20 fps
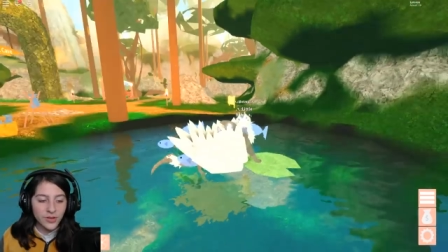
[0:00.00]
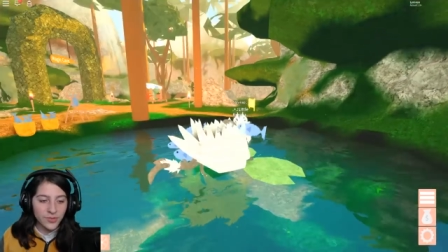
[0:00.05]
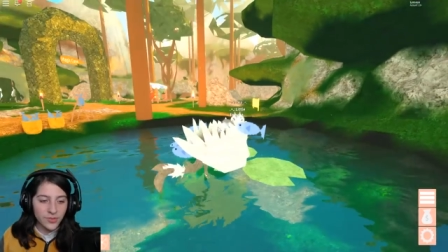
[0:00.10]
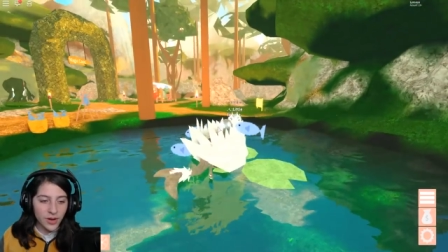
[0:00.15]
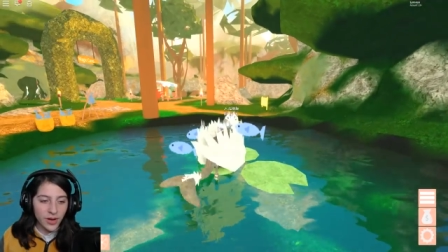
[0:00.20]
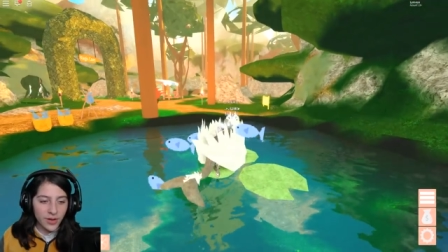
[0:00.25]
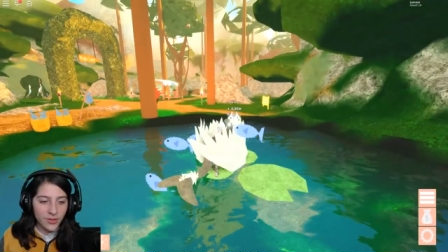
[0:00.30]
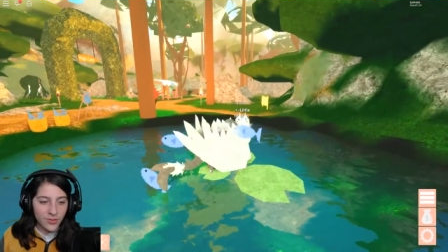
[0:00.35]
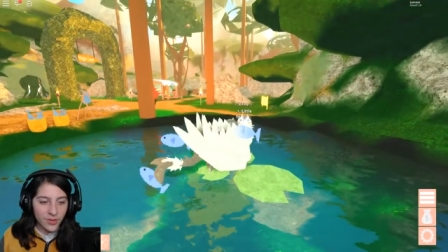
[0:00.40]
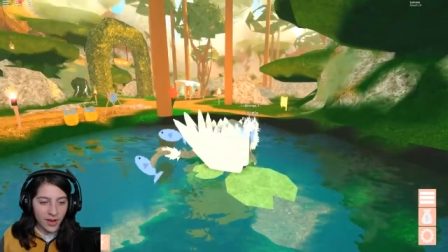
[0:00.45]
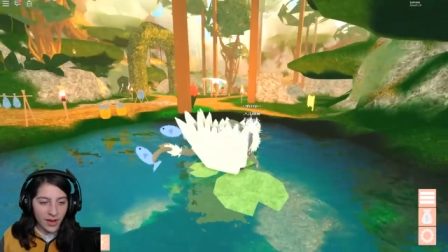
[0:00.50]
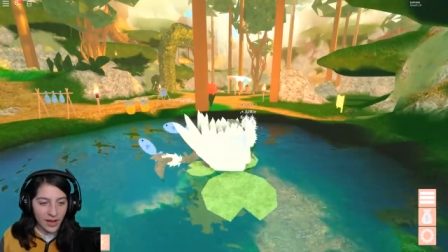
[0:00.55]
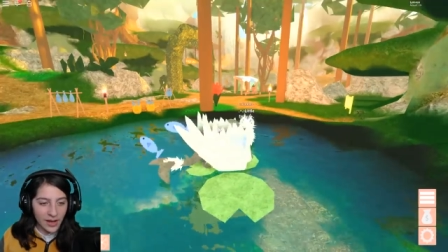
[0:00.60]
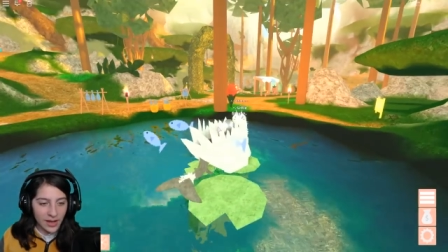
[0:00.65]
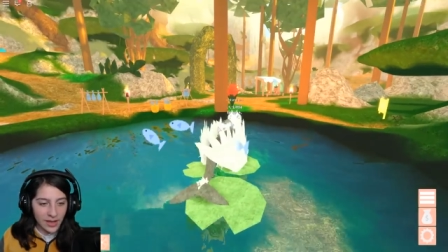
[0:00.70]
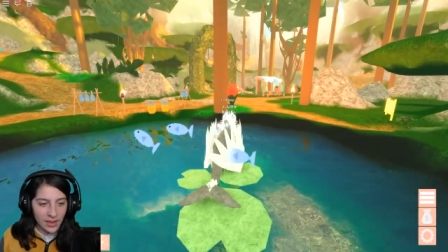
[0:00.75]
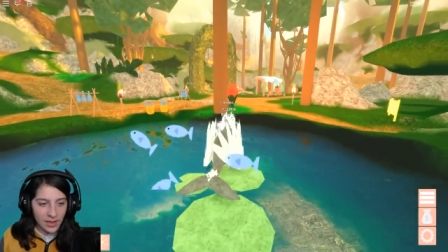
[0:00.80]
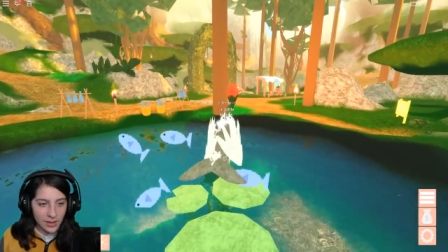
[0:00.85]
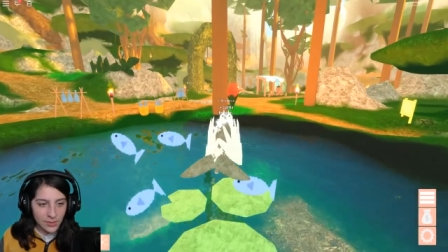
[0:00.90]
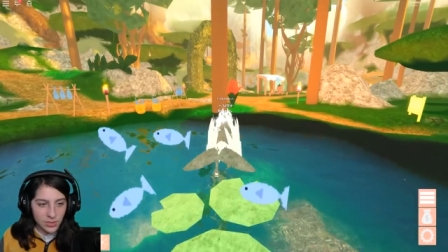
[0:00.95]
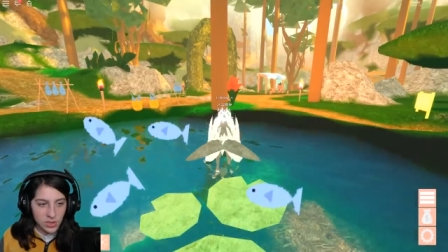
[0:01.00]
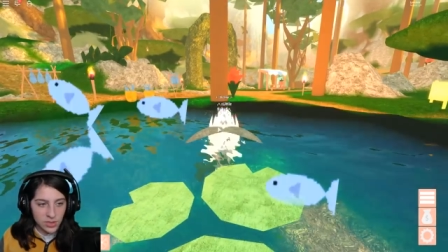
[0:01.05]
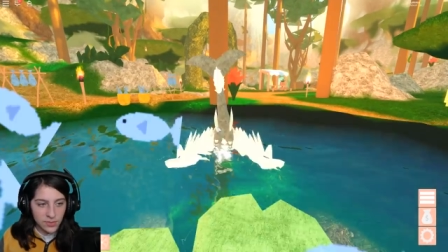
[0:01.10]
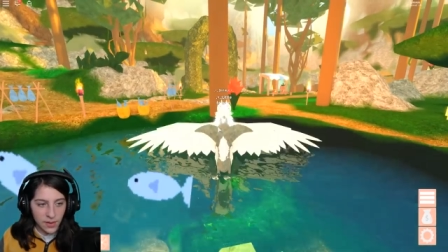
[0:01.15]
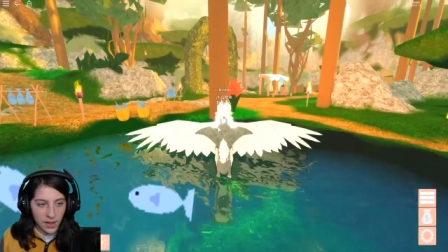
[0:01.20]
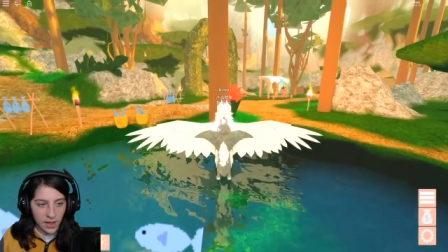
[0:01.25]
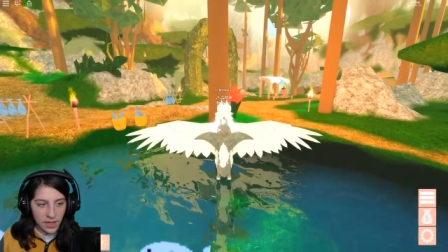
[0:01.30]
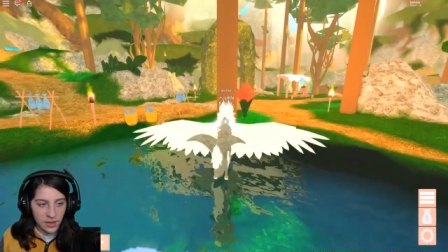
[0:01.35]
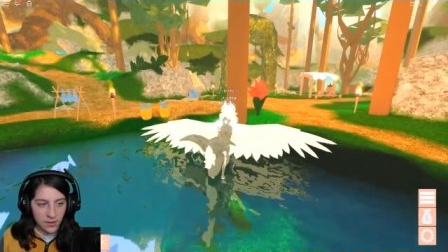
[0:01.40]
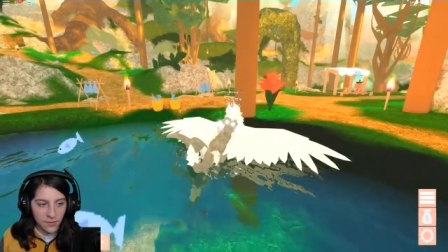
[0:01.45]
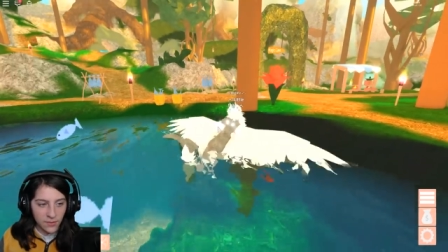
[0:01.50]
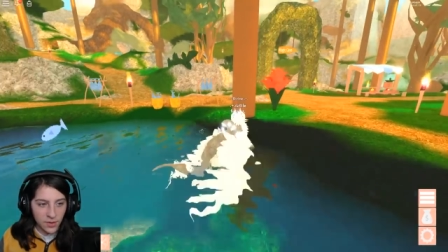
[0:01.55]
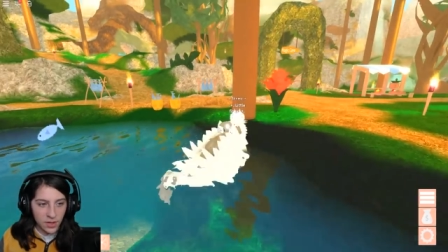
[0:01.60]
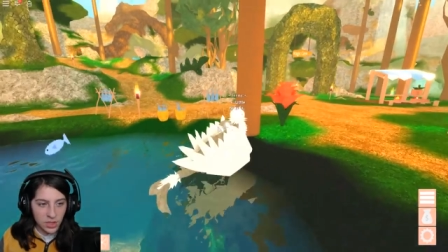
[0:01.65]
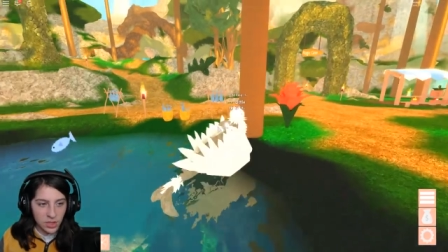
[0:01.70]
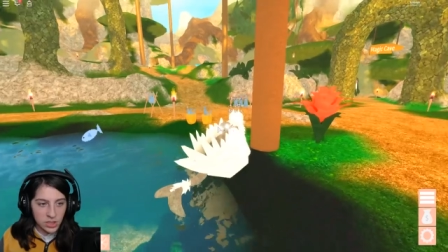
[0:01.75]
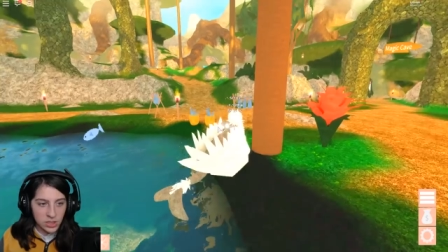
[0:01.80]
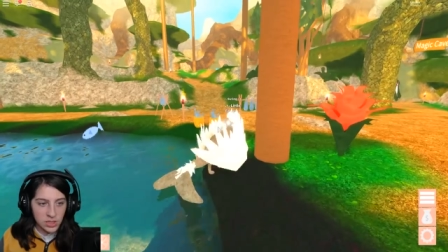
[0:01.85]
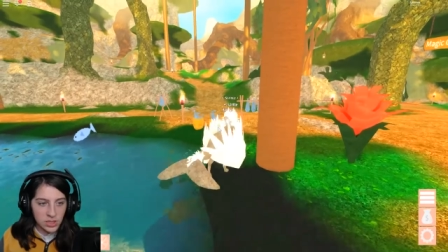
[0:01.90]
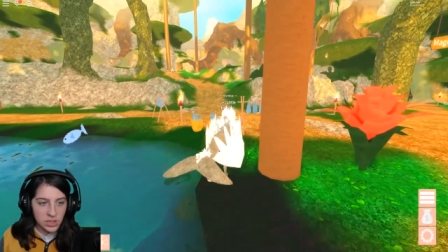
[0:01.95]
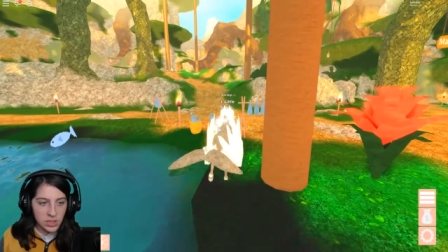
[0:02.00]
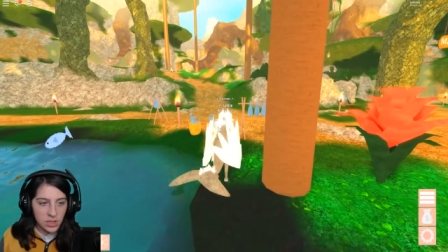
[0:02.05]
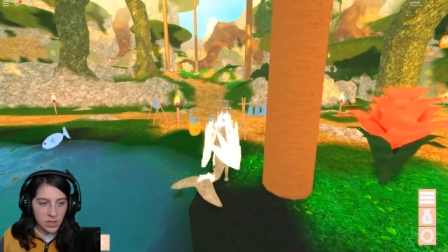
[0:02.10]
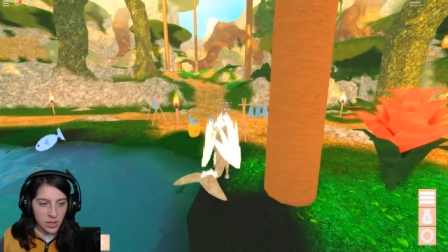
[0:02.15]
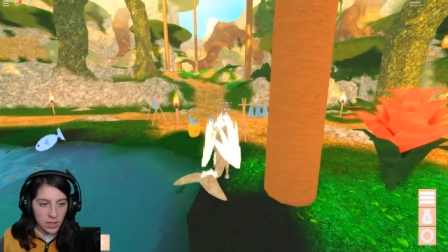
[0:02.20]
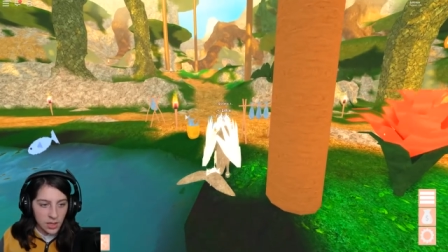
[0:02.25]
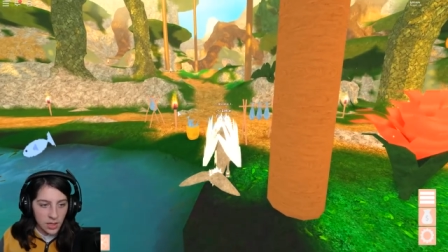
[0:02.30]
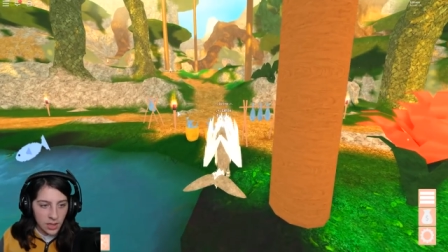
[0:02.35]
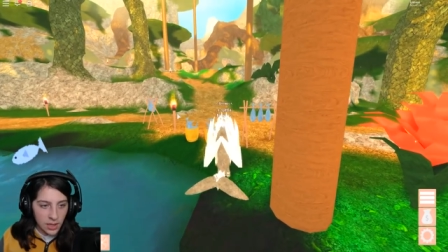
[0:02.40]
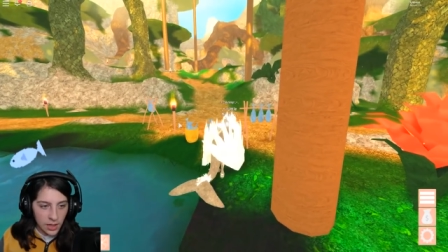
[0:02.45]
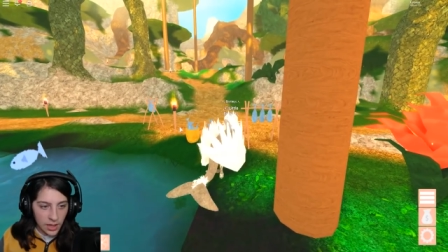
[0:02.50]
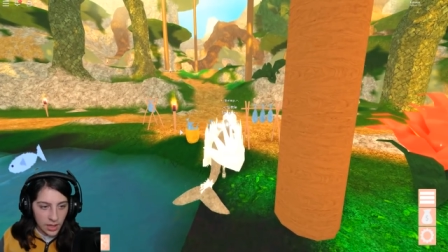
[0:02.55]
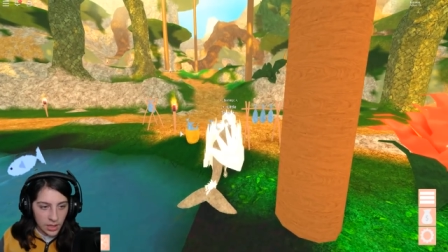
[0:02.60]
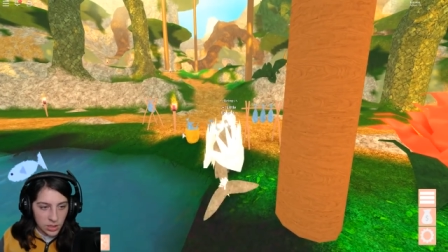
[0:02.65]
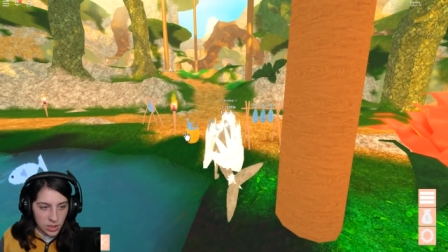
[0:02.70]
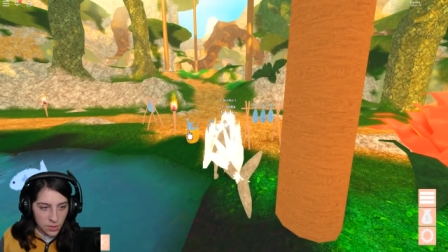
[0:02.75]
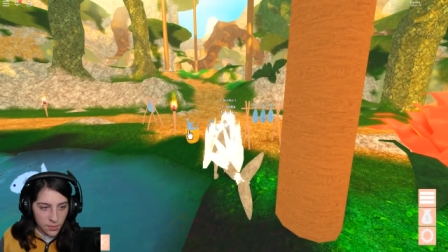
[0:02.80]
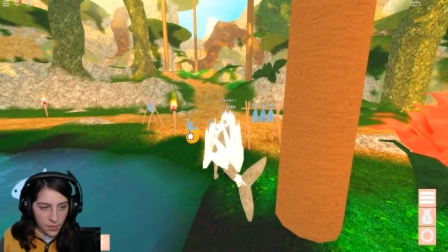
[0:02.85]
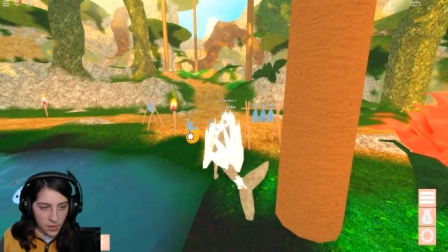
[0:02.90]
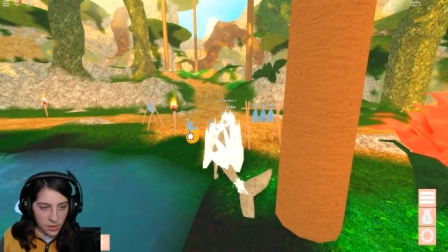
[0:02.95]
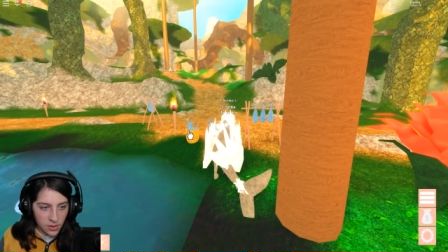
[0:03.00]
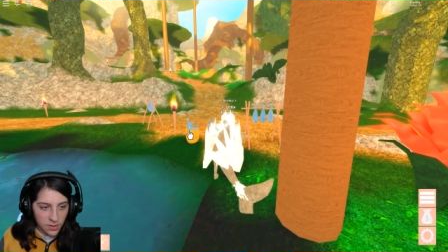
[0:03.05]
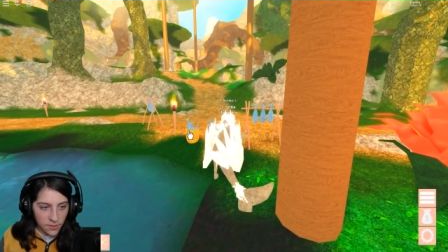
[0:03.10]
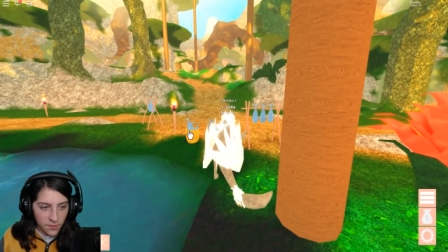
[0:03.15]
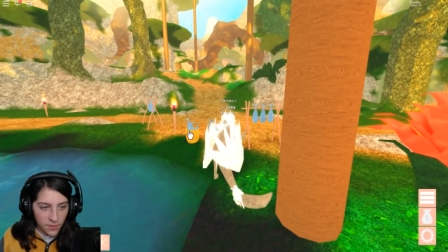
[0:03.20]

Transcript: the wrong way and I think I'm smacking the fishes. Can I actually pick up the